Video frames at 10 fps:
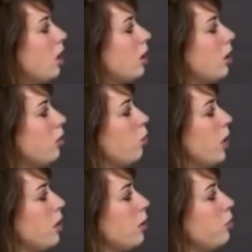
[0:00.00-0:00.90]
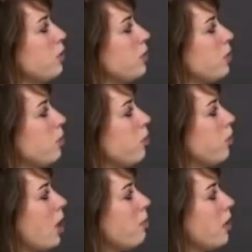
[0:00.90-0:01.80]
when they're moved
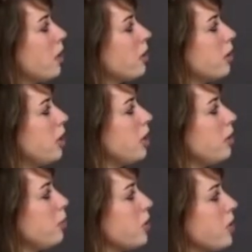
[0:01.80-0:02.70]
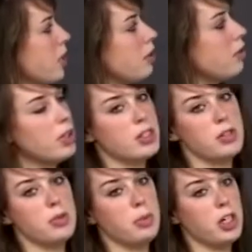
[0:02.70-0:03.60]
from a 30%
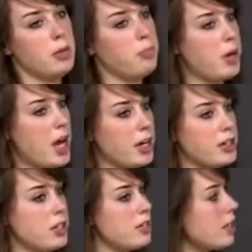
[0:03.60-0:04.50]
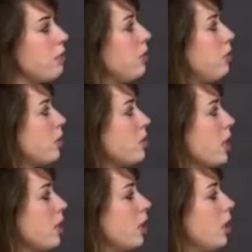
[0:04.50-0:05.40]
relative humidity back to the
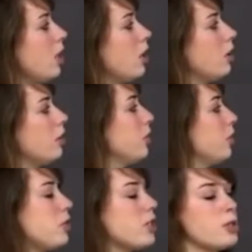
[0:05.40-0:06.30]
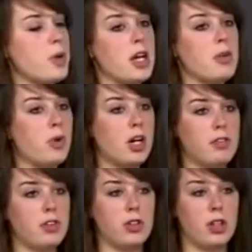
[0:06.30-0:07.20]
70%, despite
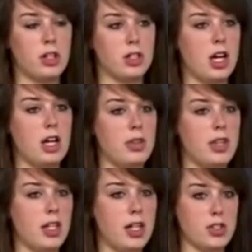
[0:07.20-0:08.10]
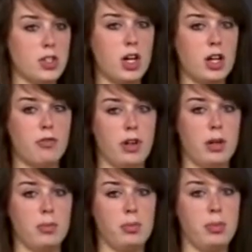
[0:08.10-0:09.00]
whatever long time that it's gone
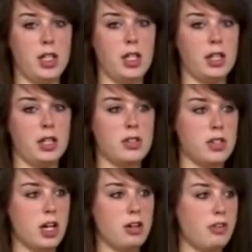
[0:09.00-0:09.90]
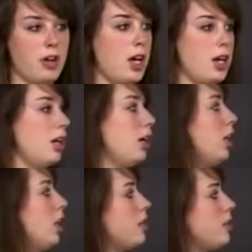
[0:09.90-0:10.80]
from being scarified,
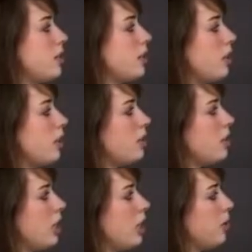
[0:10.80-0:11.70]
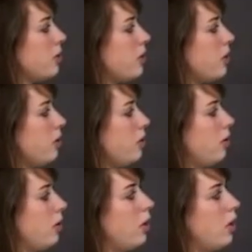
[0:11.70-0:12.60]
it still is able
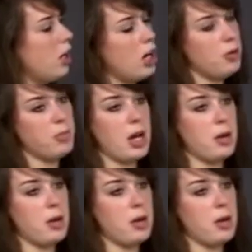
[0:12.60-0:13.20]
to imbibe